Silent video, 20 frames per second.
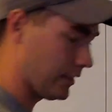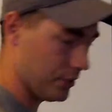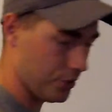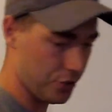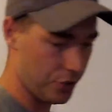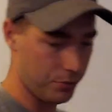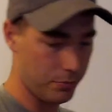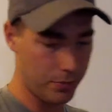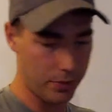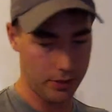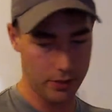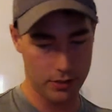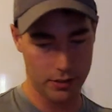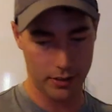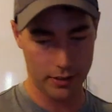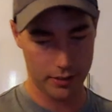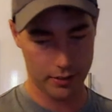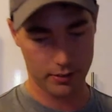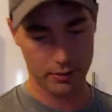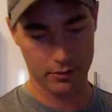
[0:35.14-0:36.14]
it should be
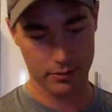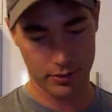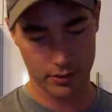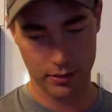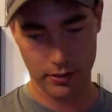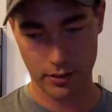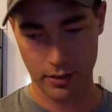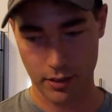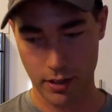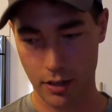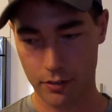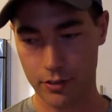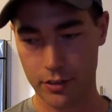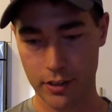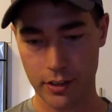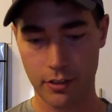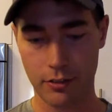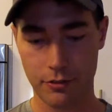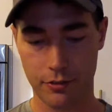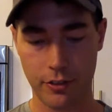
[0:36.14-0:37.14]
like covered
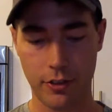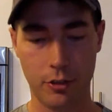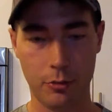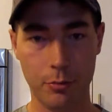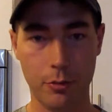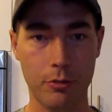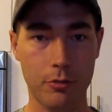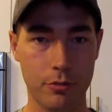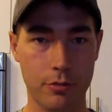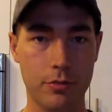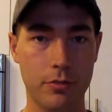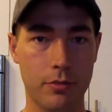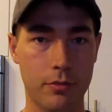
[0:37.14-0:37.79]
in a film of